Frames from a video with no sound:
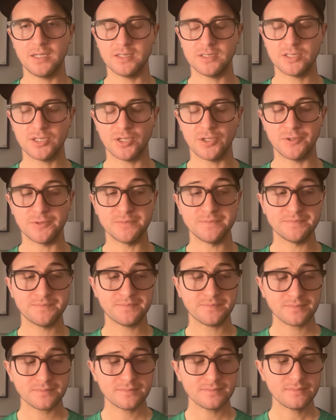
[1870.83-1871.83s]
So
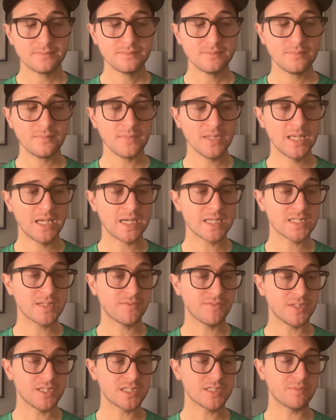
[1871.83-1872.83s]
as
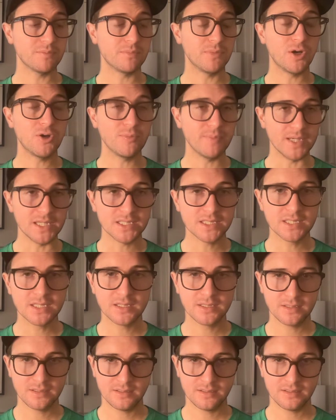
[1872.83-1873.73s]
of this moment,